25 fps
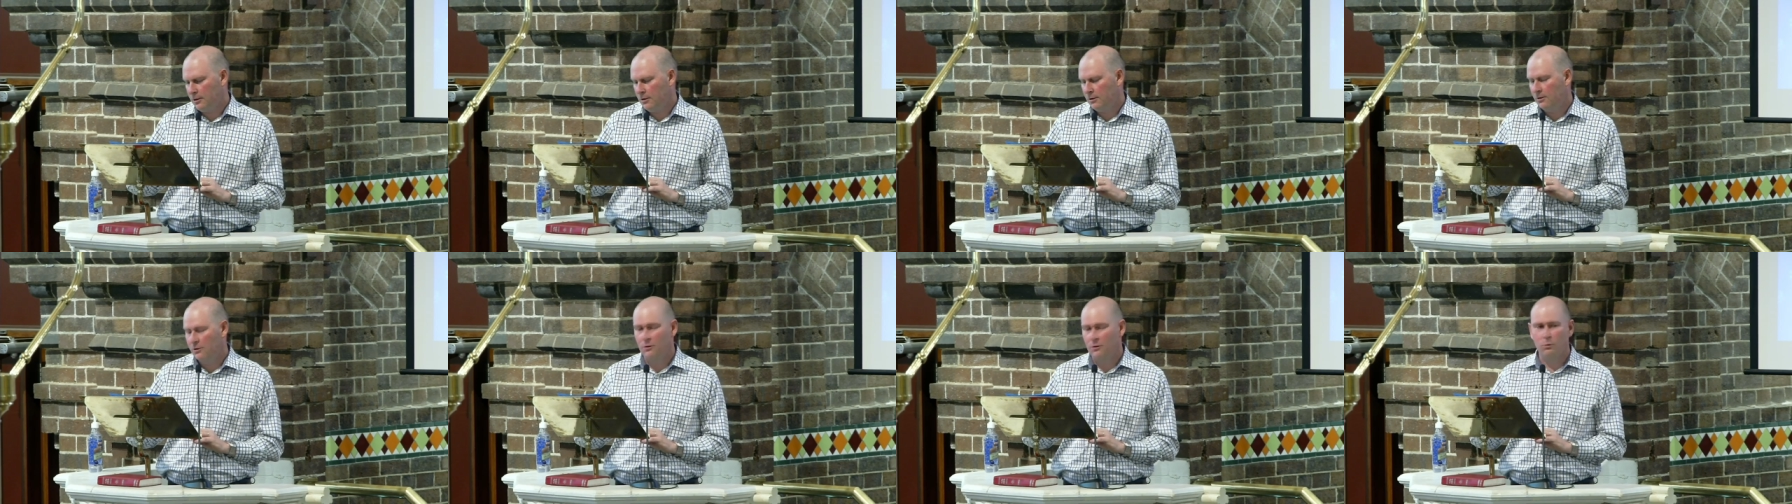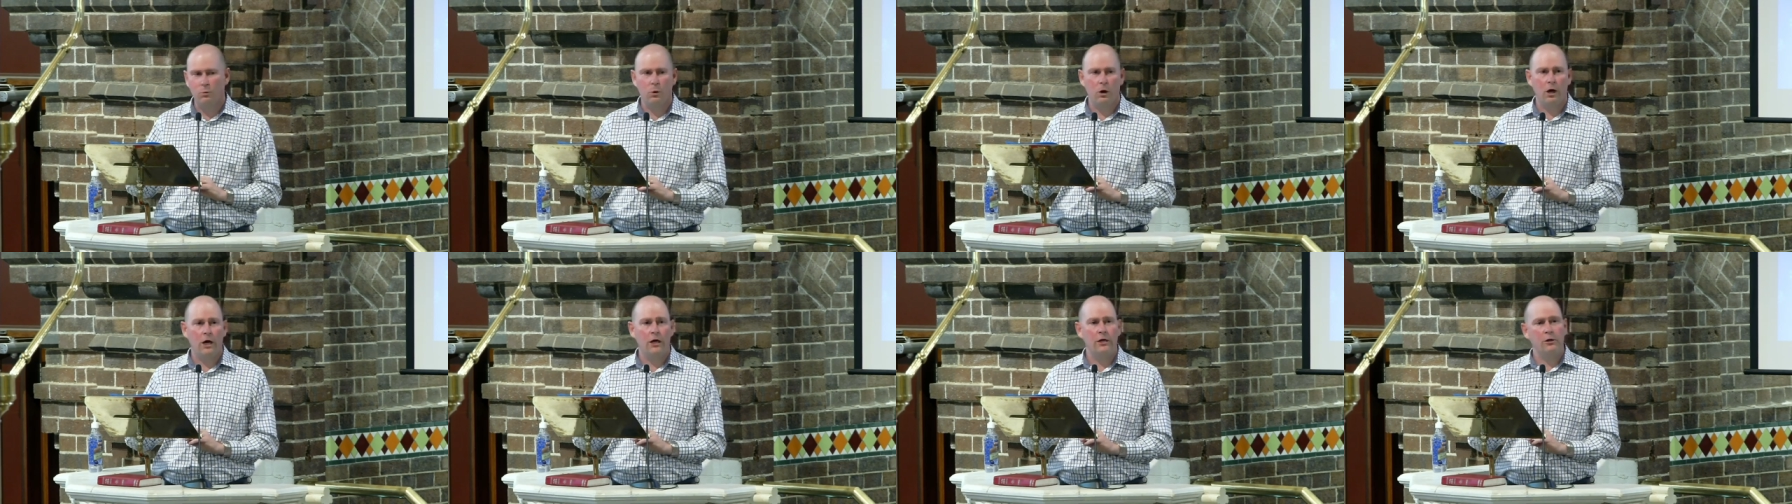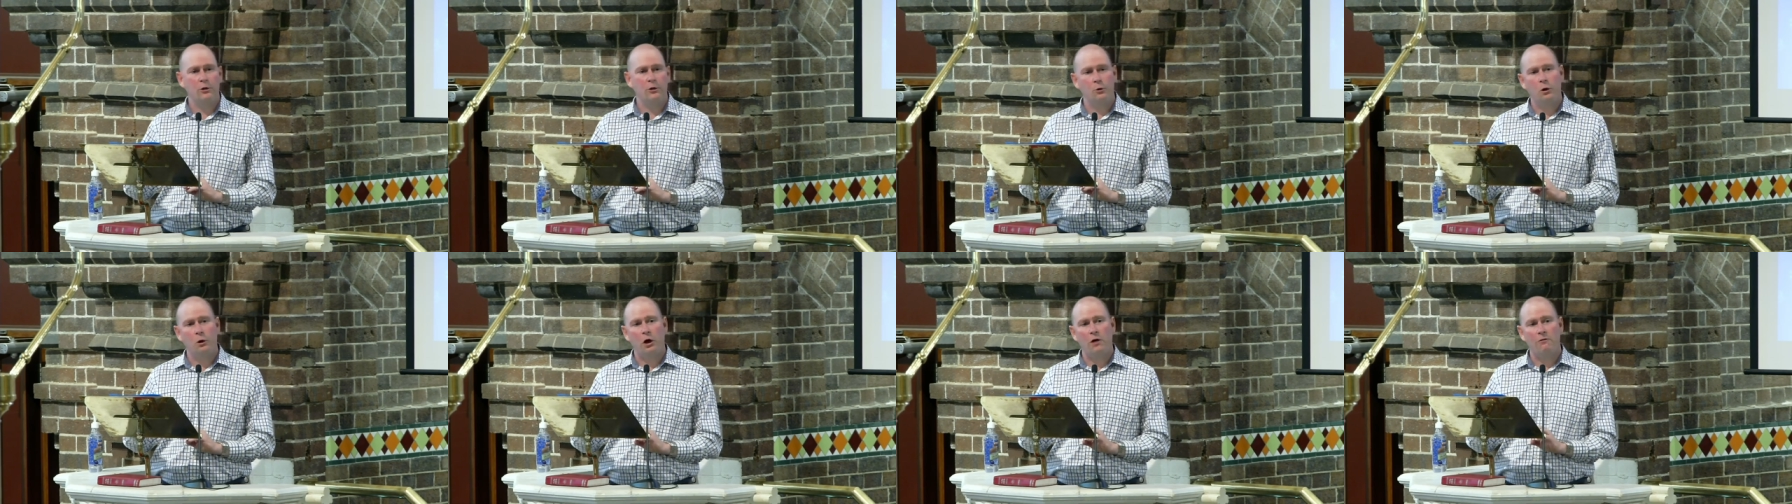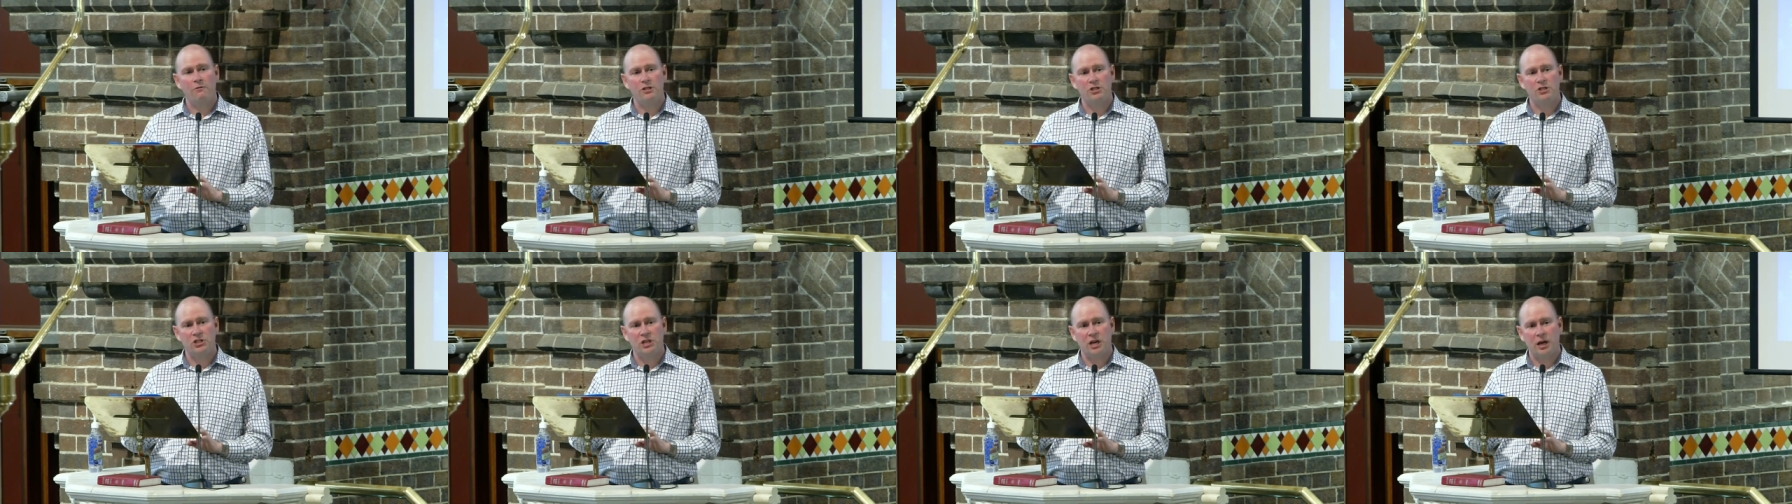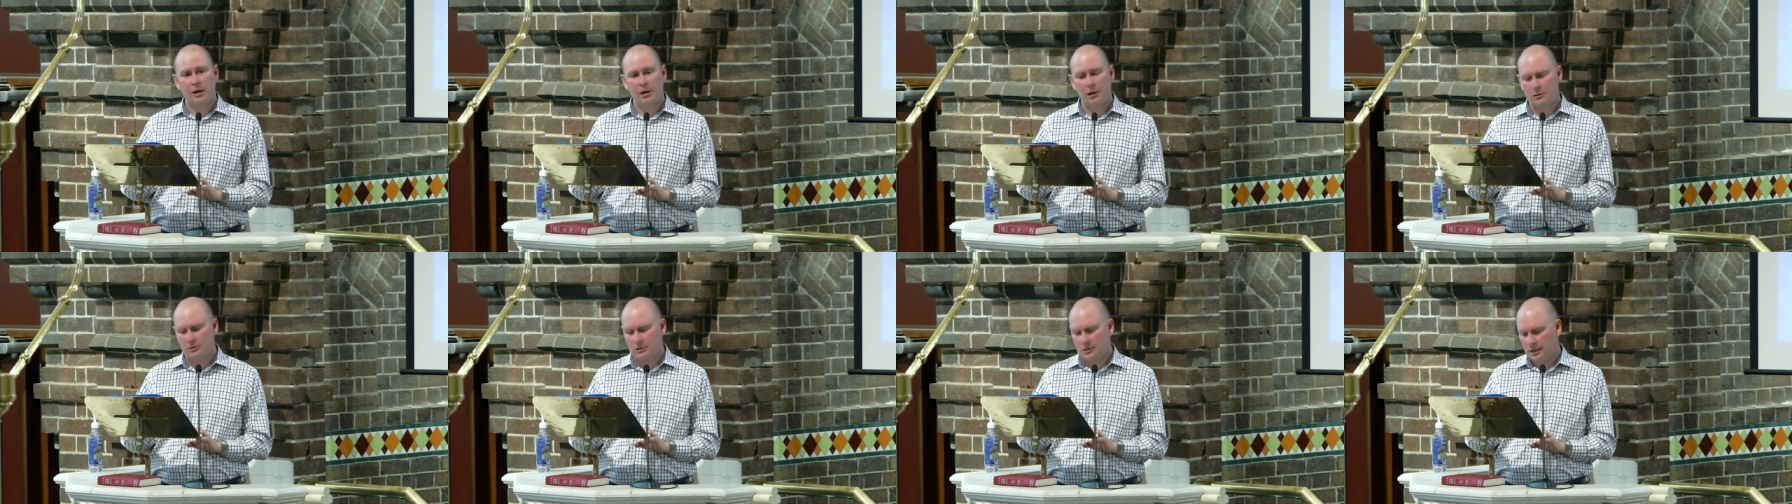the one who
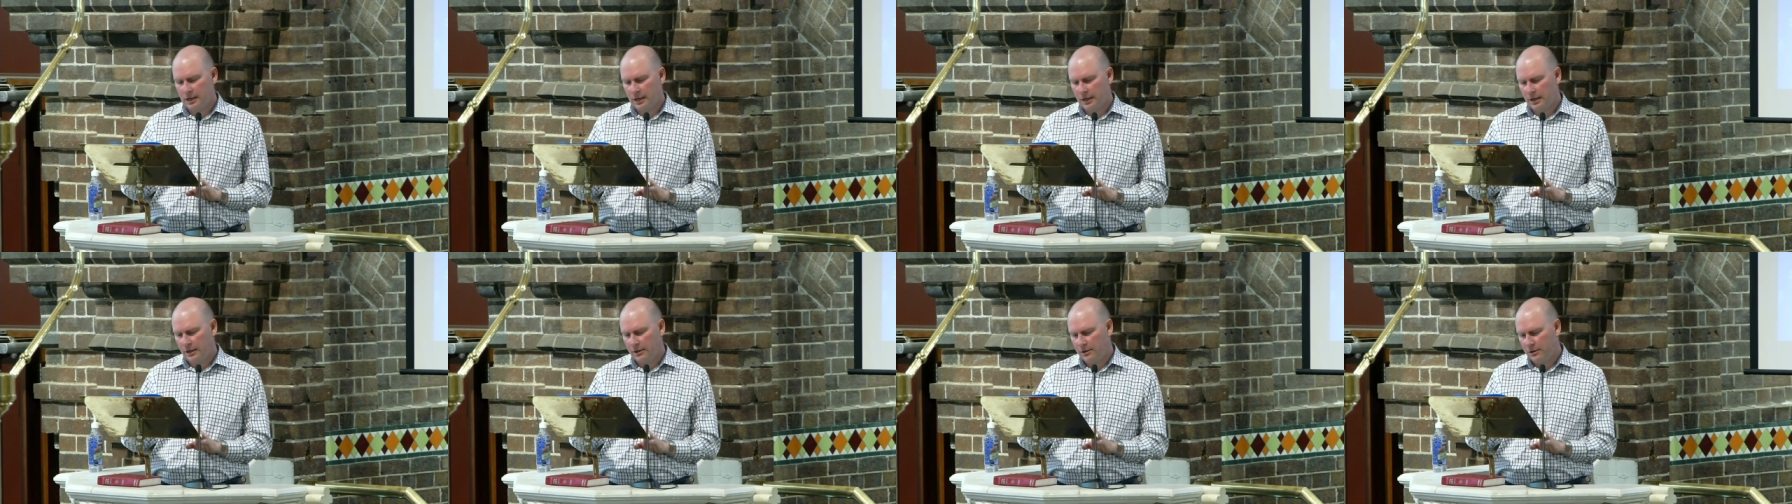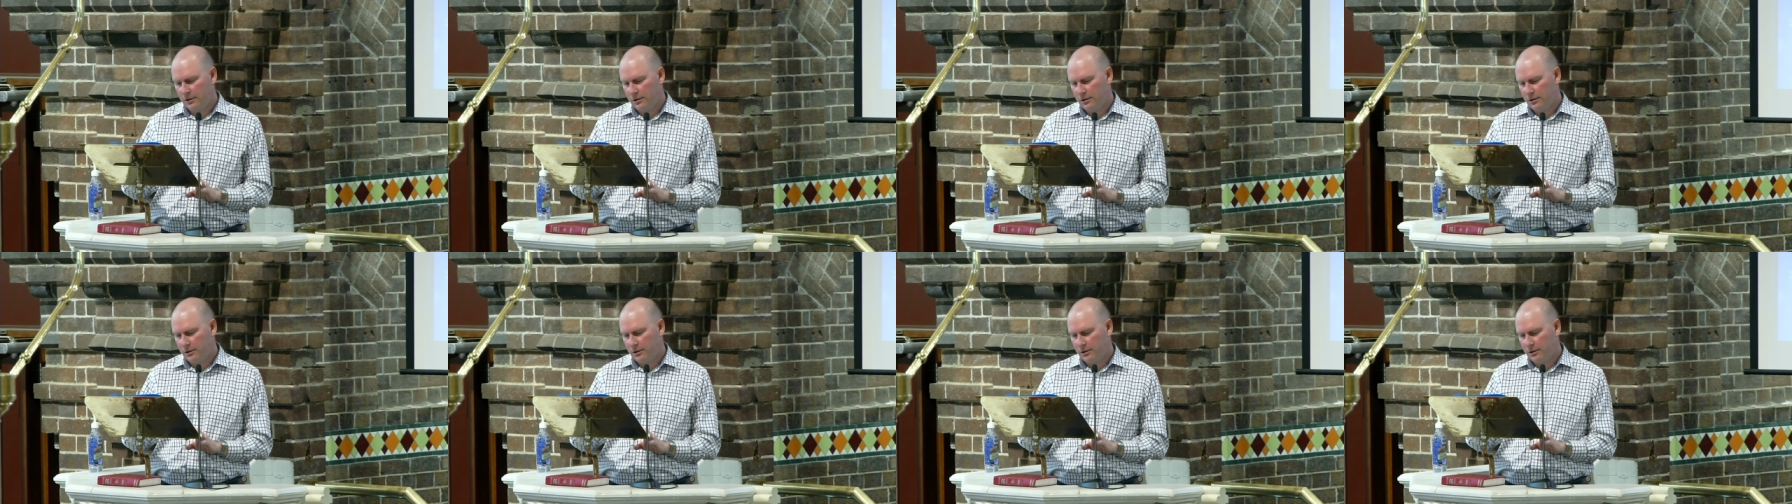overshadows death,